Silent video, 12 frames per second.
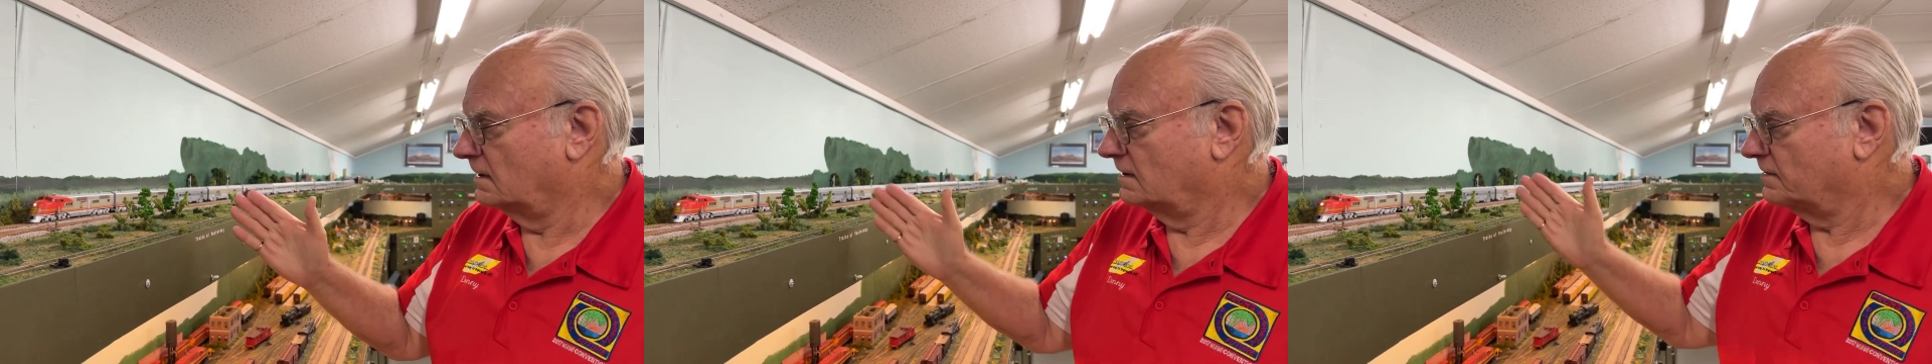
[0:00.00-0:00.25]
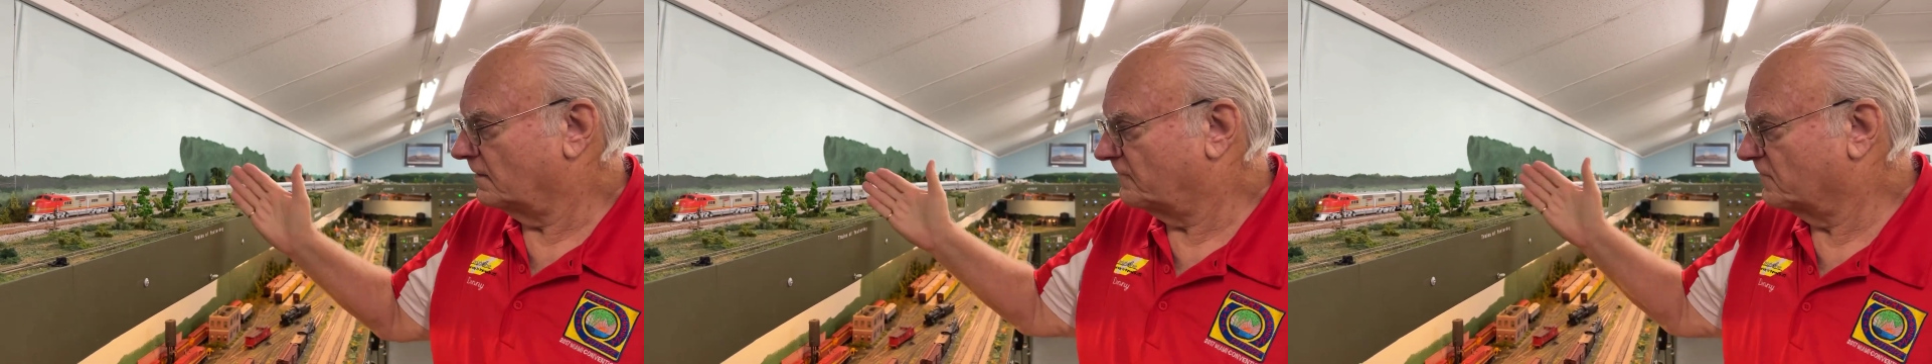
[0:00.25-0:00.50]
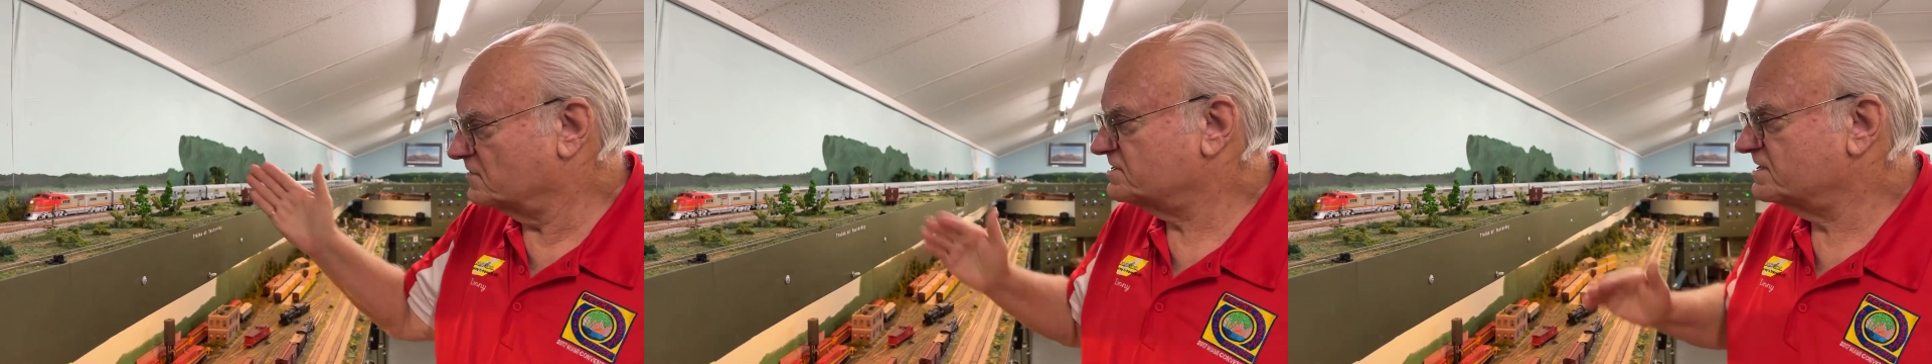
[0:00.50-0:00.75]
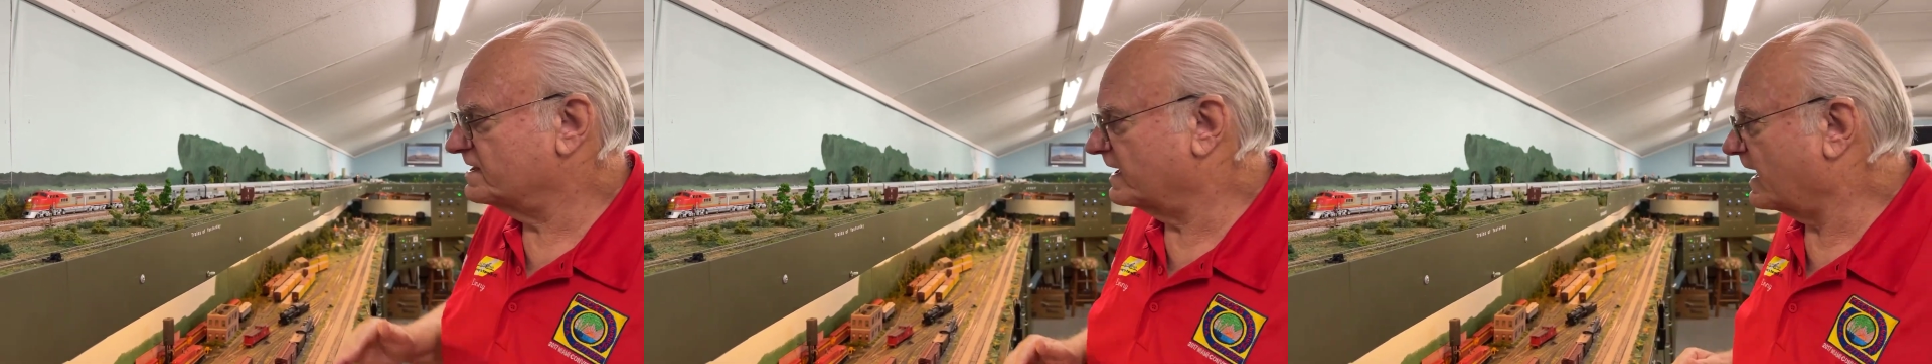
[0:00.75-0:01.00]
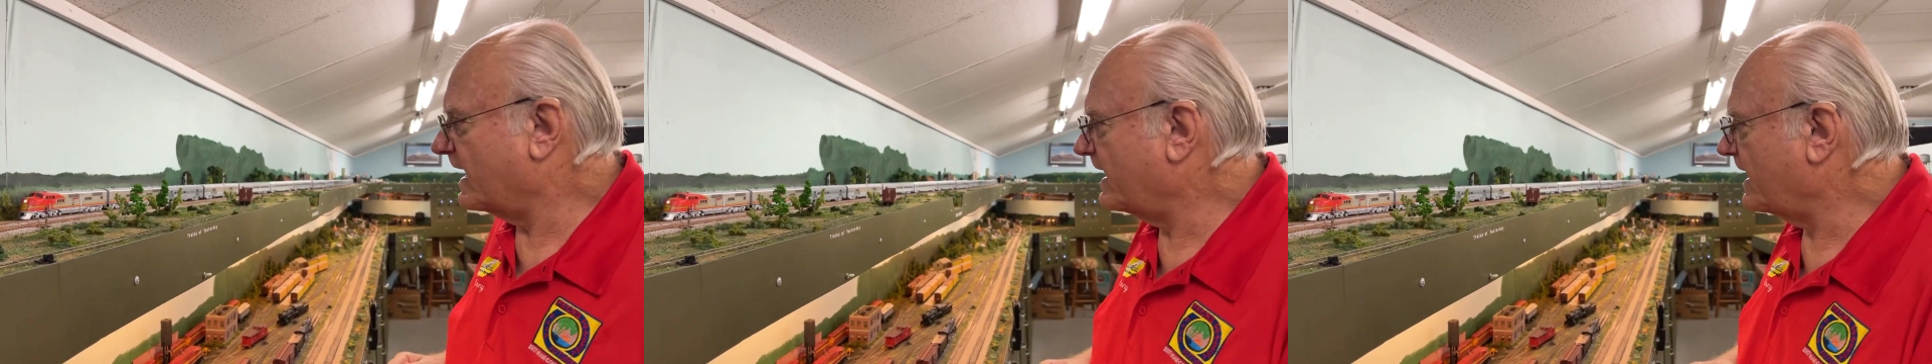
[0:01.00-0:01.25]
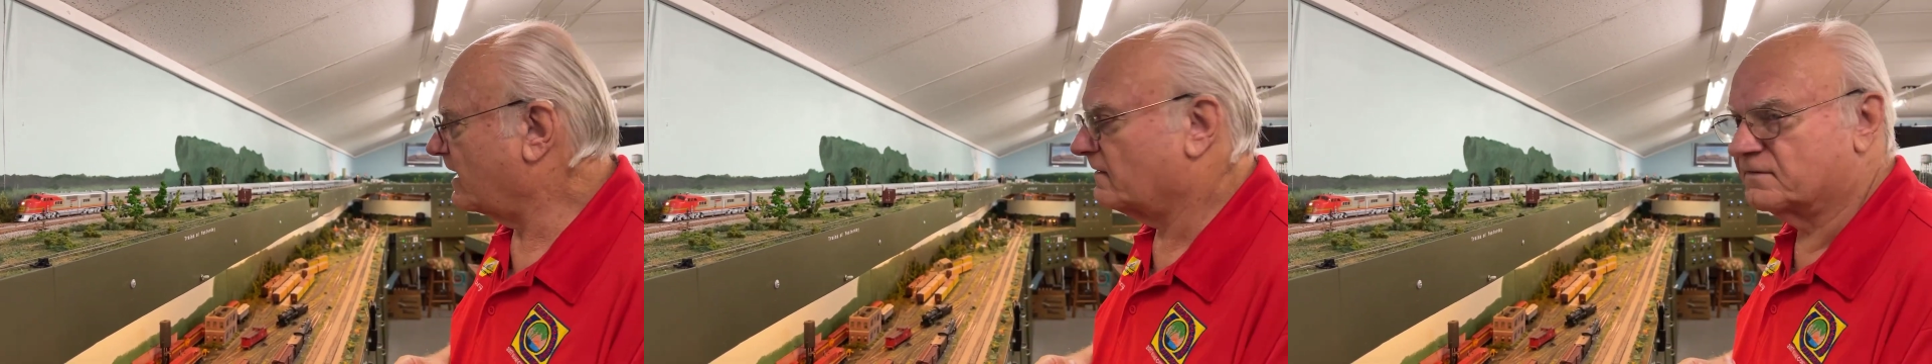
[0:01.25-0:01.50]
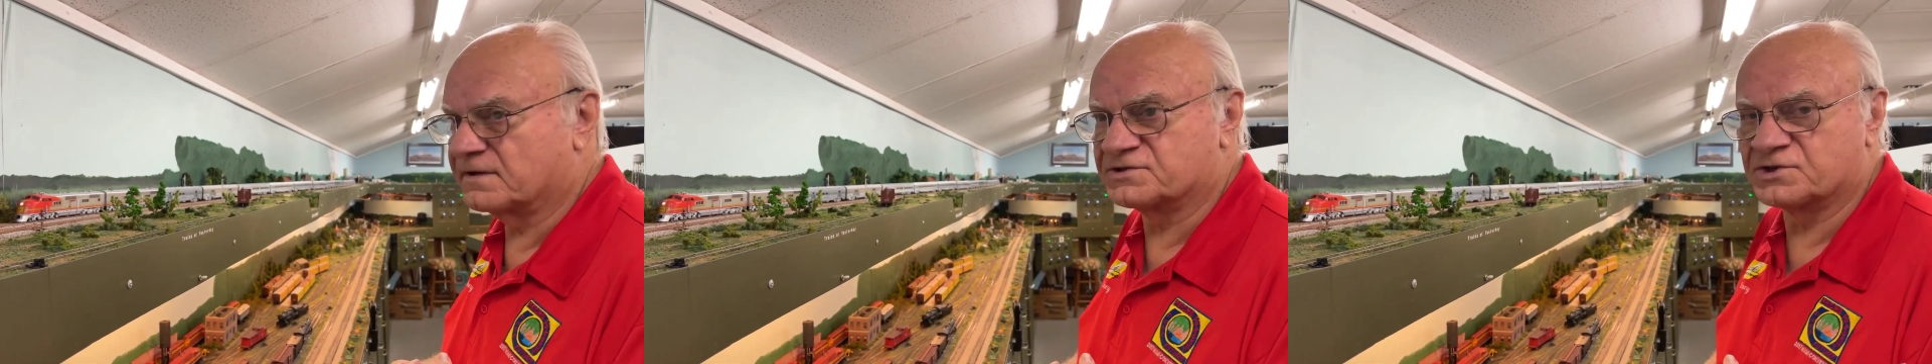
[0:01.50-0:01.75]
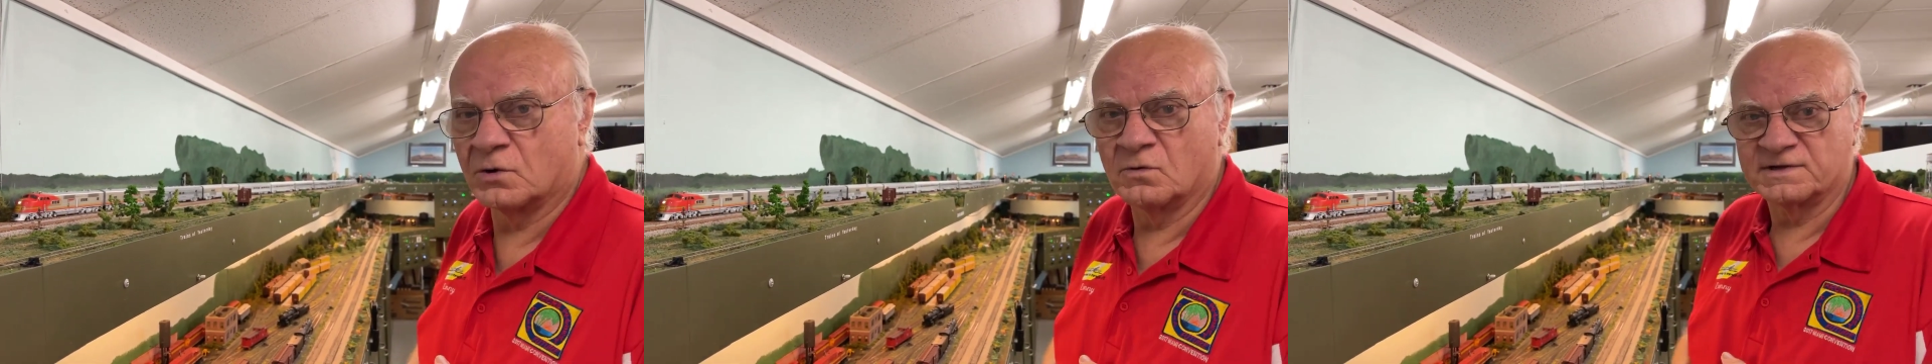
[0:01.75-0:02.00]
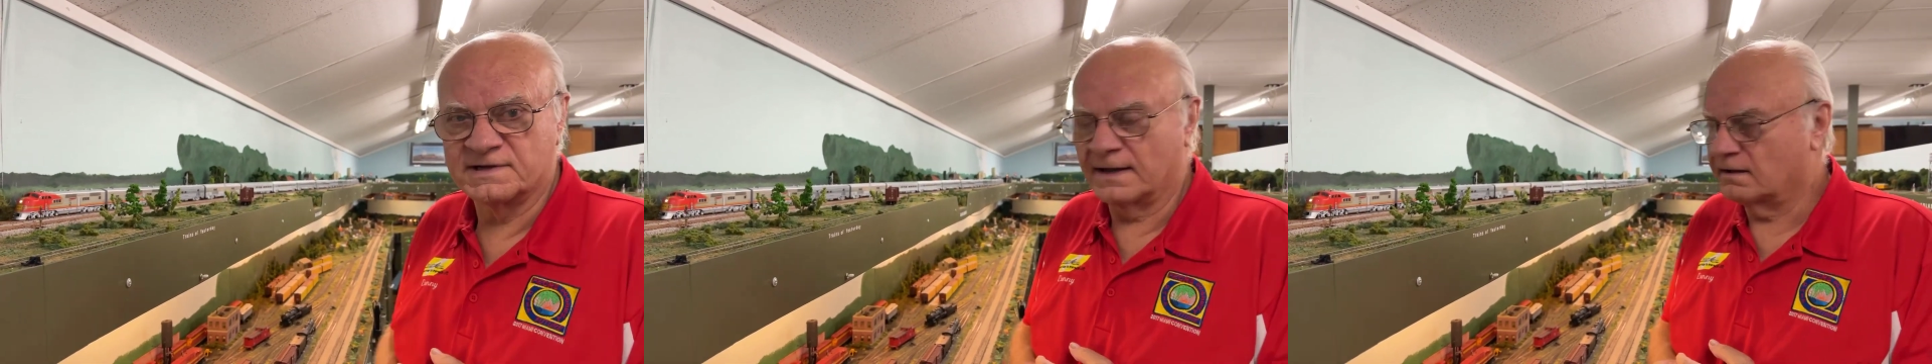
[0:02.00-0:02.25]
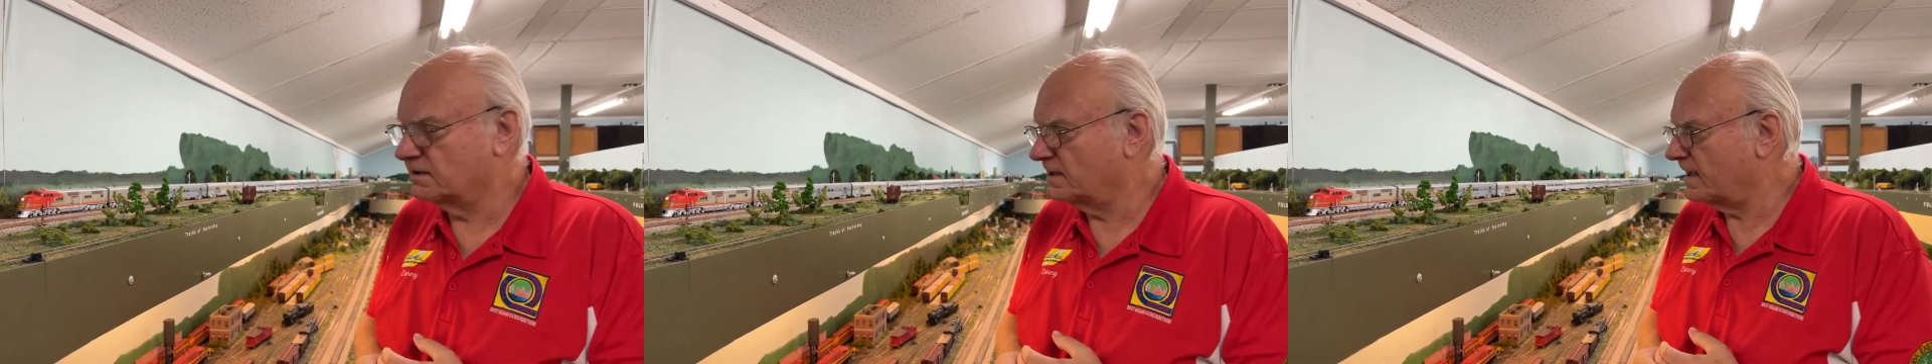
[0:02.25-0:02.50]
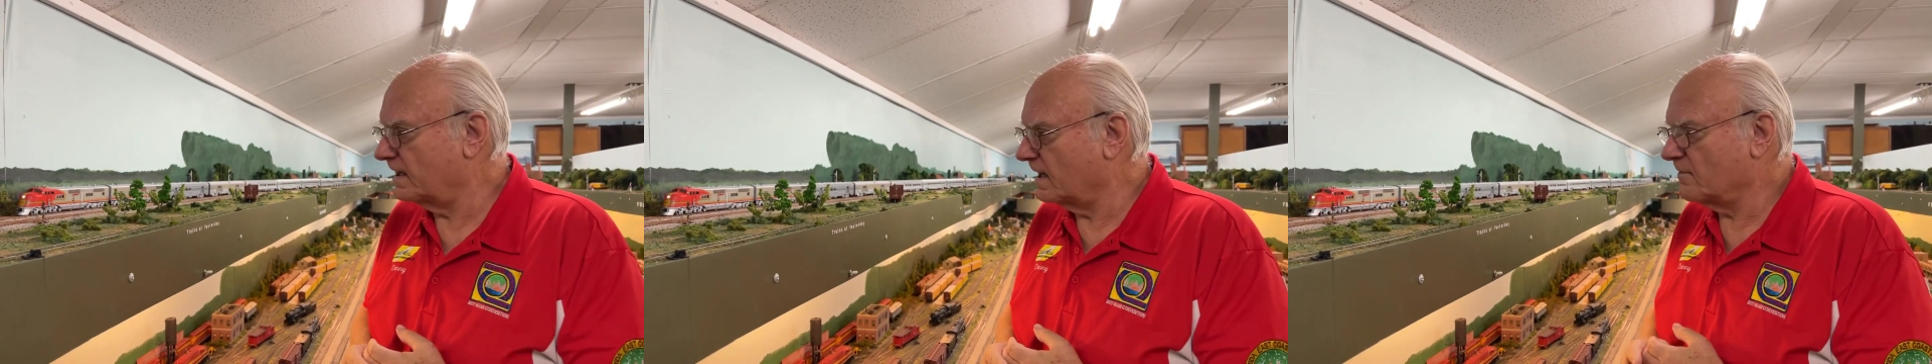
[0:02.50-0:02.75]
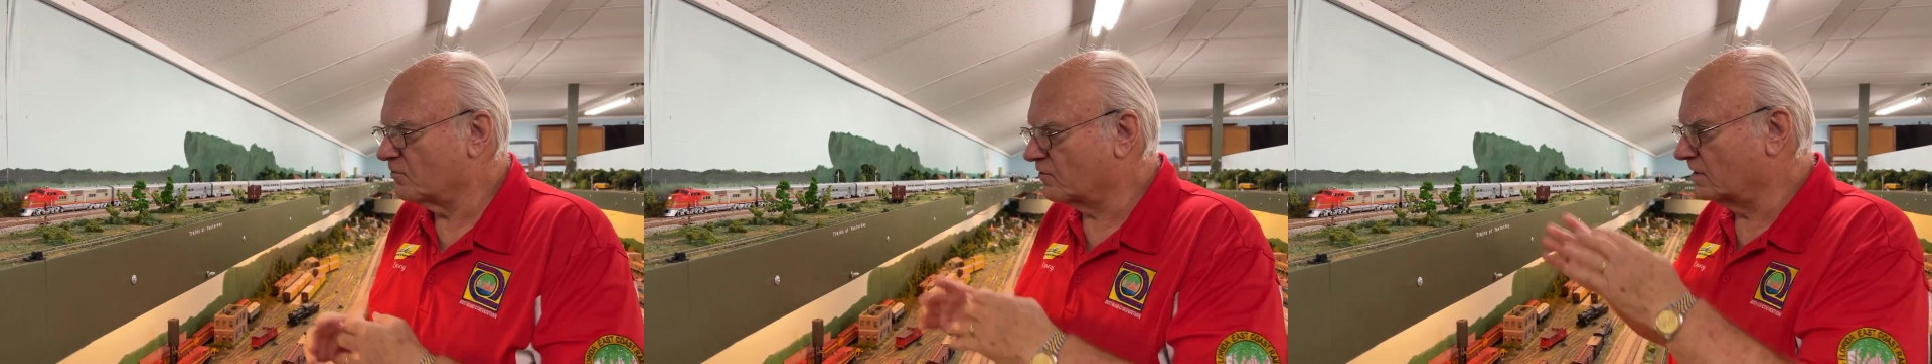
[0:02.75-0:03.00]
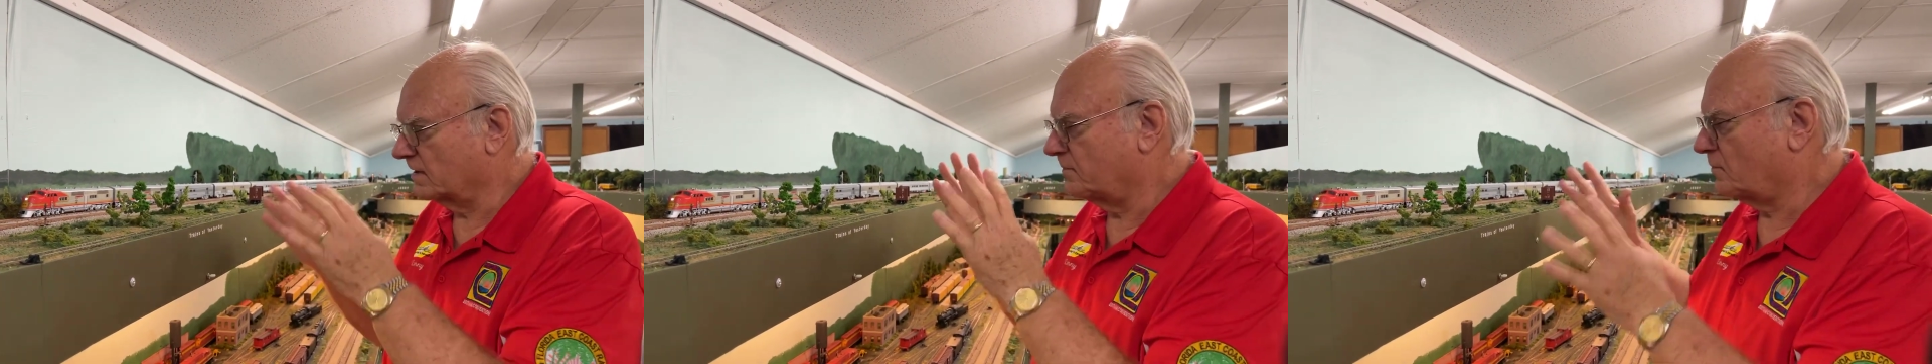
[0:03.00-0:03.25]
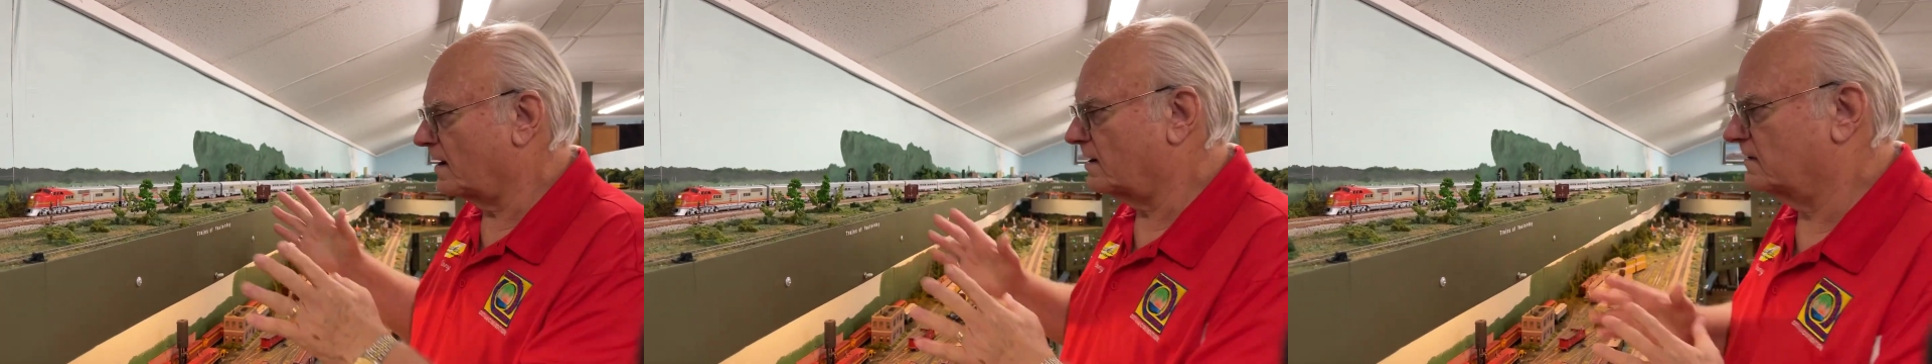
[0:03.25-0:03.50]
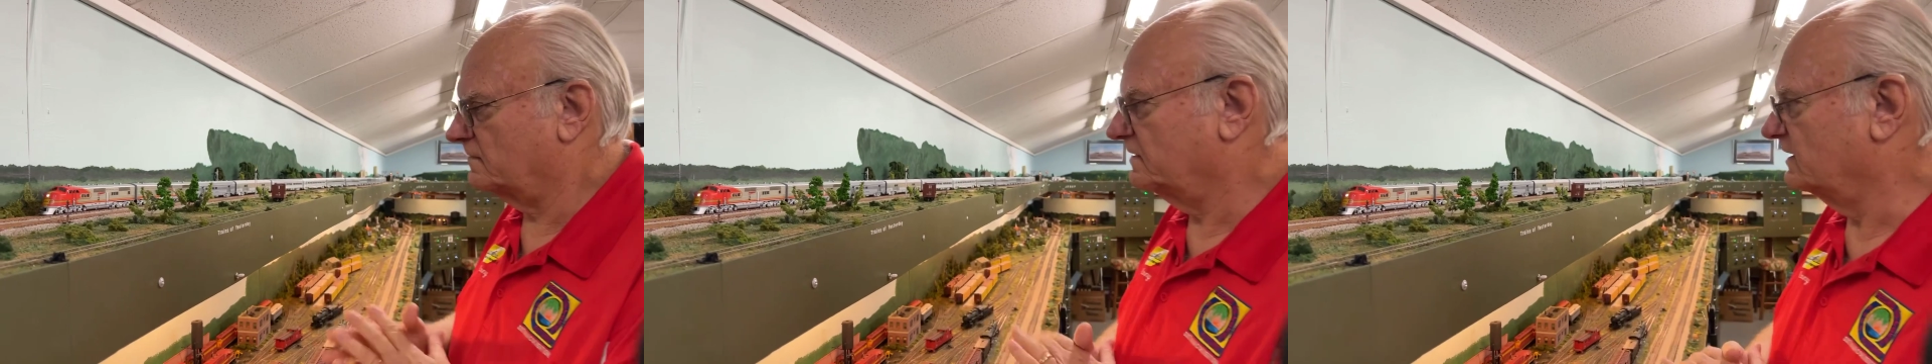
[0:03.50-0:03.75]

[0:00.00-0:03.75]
the version that I have at Show and Tell today, I'm really proud of,